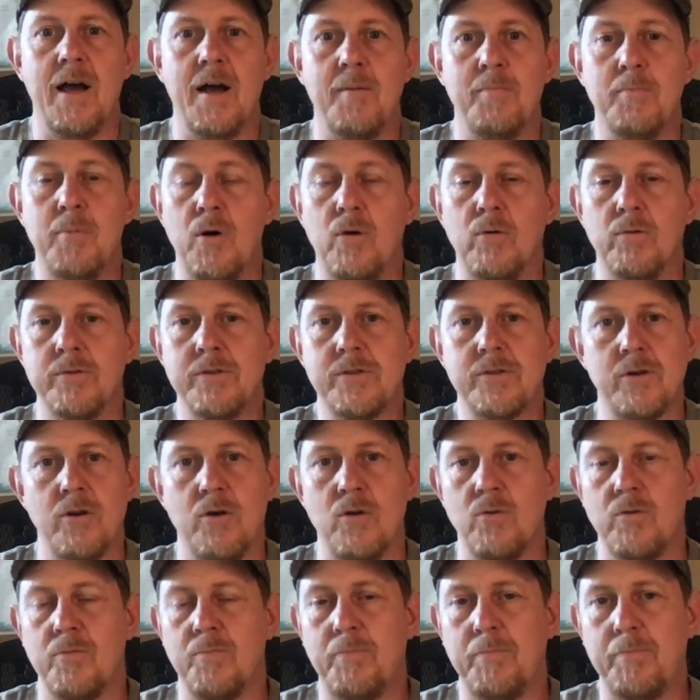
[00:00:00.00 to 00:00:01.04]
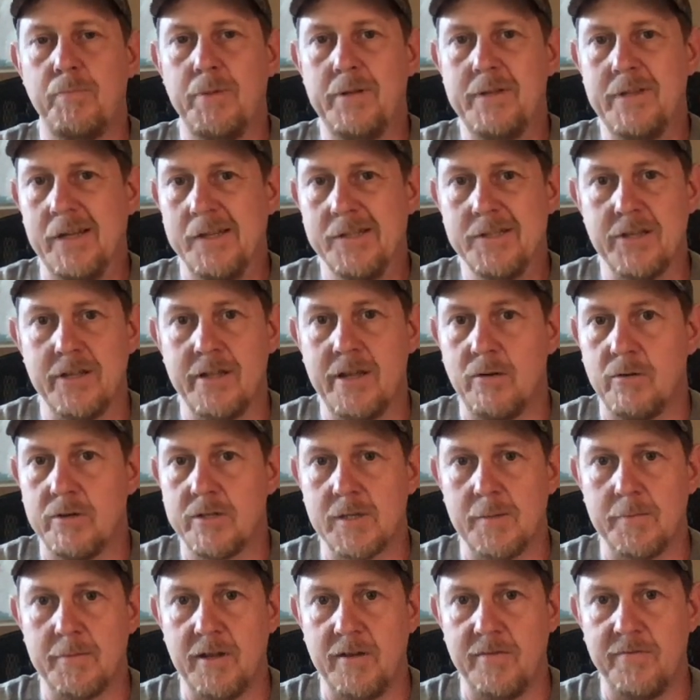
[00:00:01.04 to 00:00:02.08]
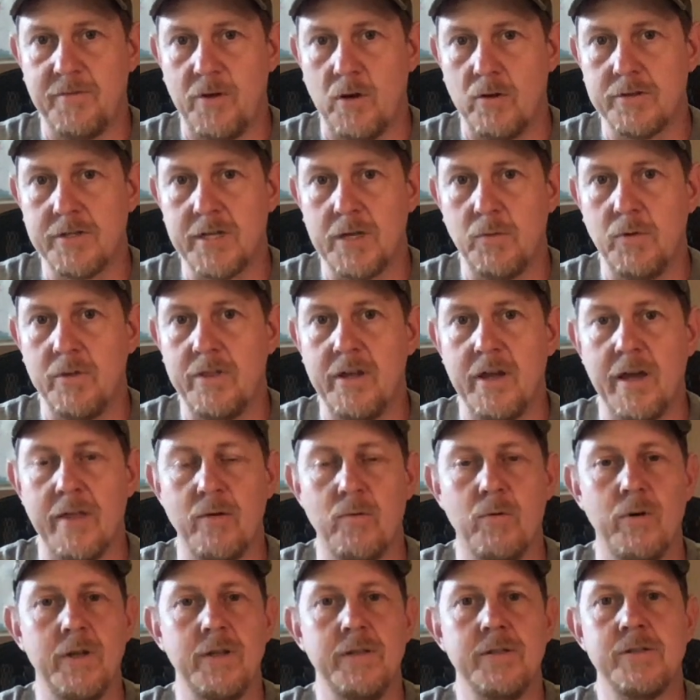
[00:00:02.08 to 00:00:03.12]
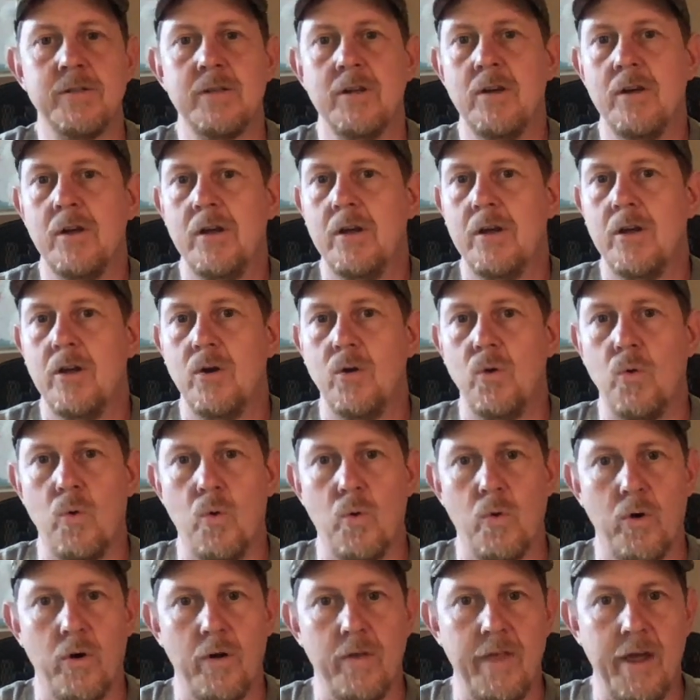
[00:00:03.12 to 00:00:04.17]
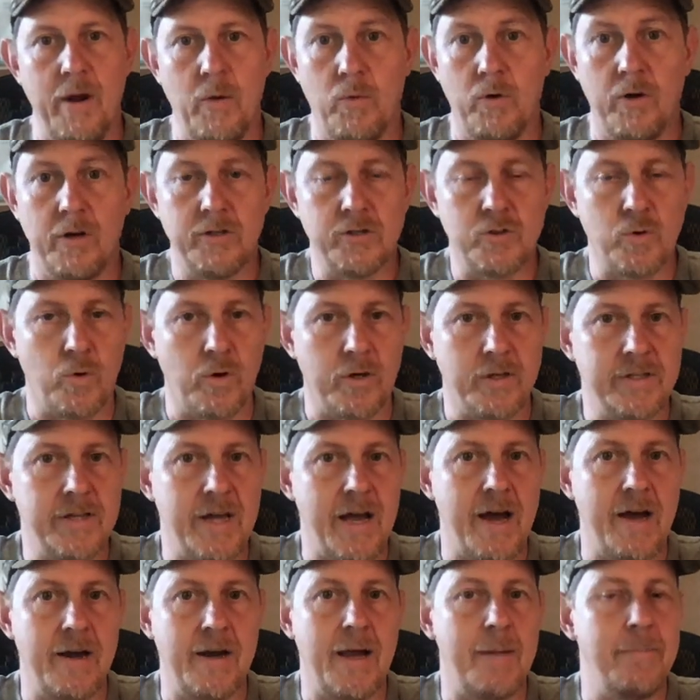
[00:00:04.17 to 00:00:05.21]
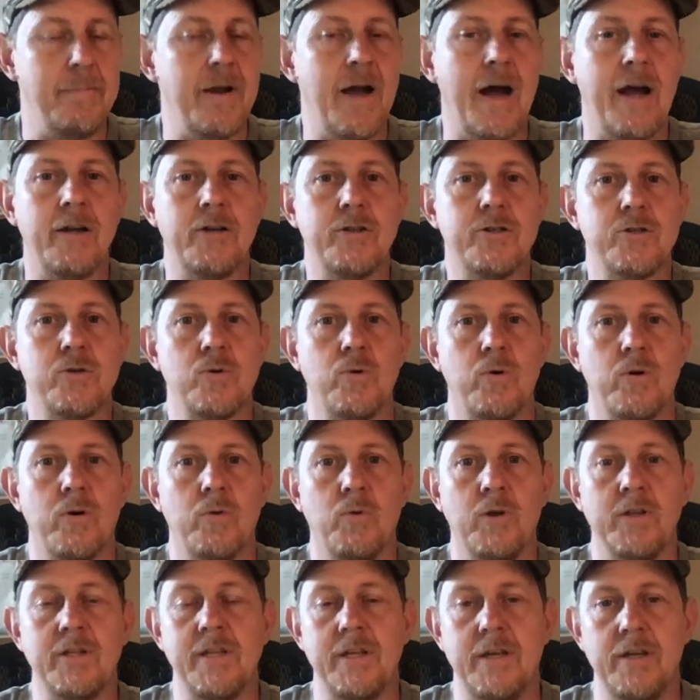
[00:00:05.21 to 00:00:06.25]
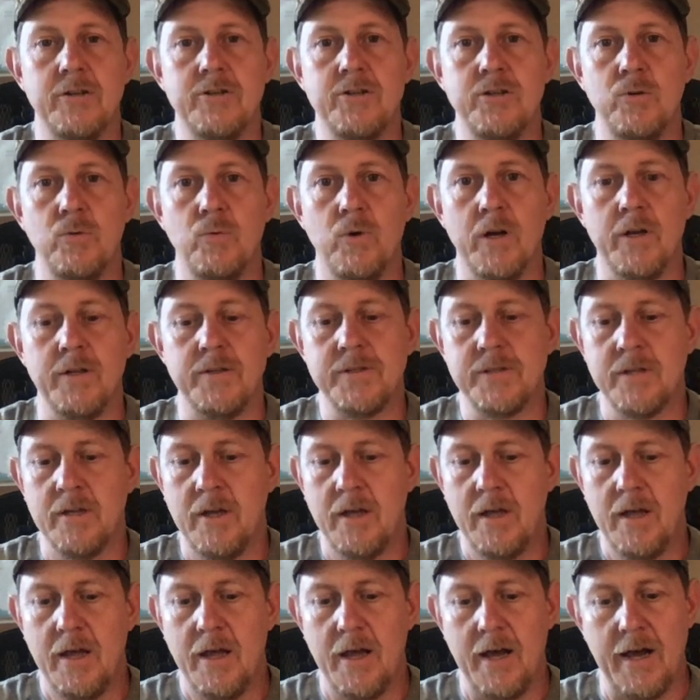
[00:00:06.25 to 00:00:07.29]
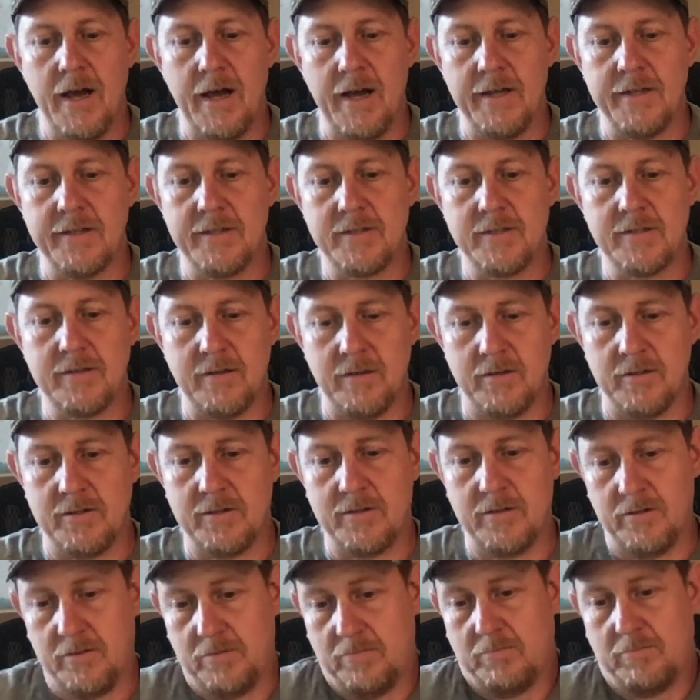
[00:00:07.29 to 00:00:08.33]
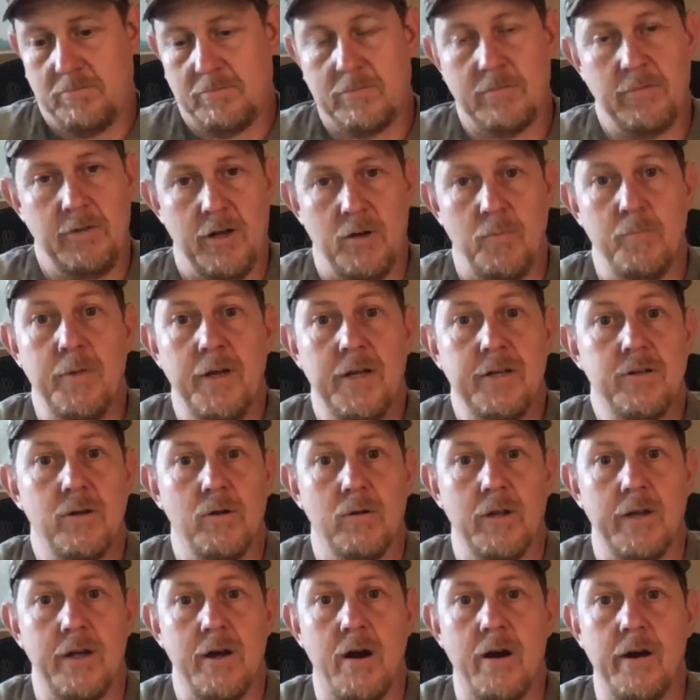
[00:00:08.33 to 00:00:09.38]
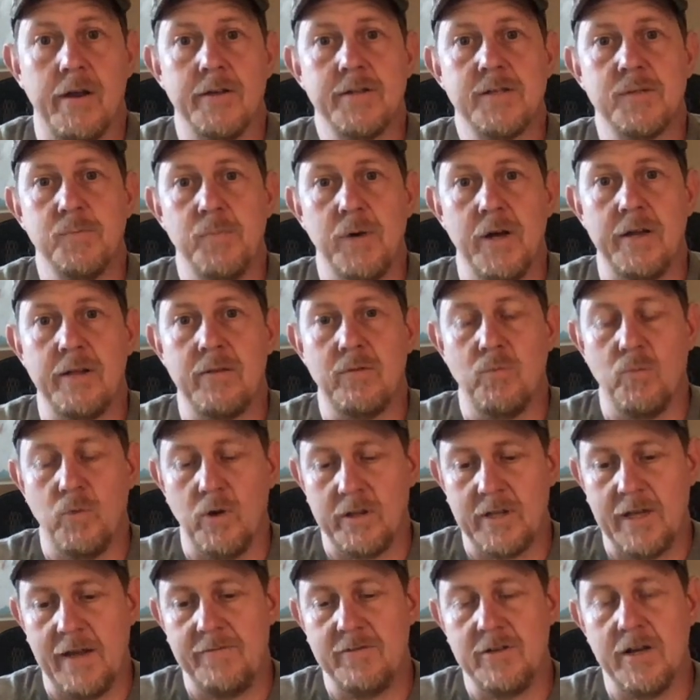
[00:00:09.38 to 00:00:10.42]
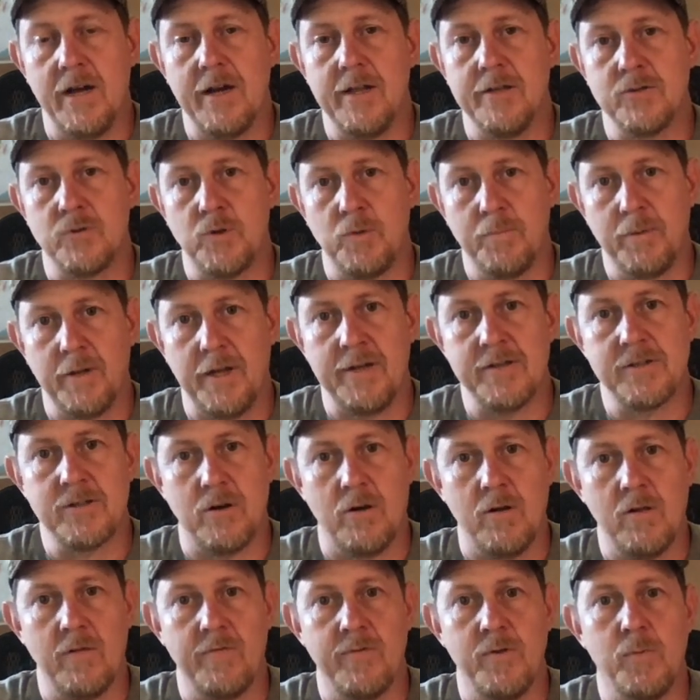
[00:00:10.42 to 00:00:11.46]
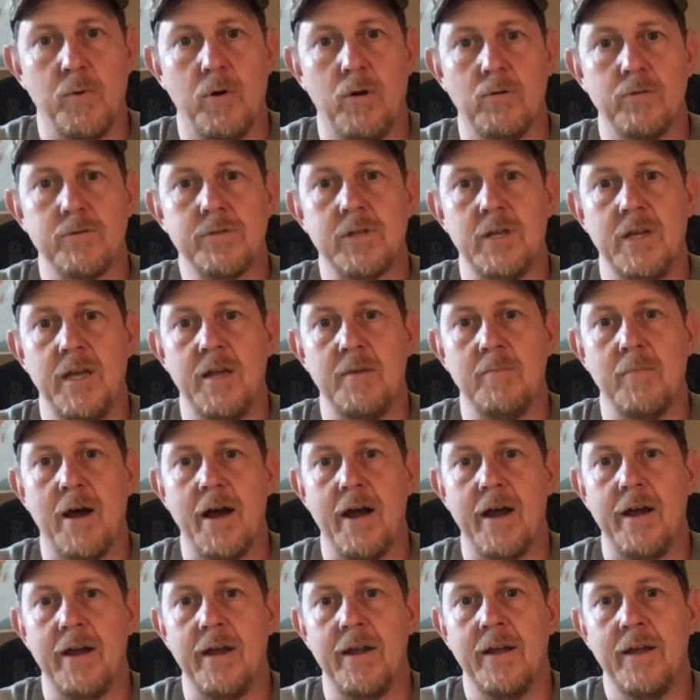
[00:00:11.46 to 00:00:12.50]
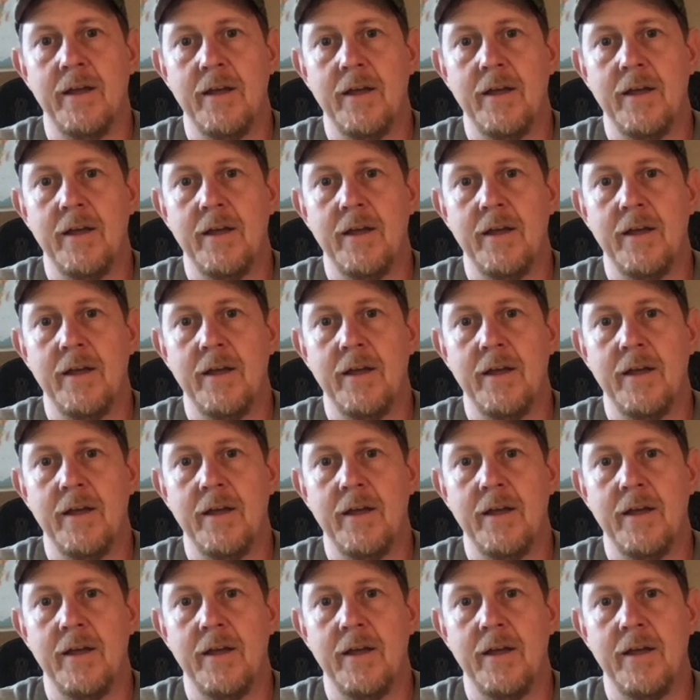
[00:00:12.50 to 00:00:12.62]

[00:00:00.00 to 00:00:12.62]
bolts. So potentially there was something faulty with the other ones, or they weren't torqued down. I'm not sure what the issue was, to be totally honest. But what they've done is replaced all of the bolts in my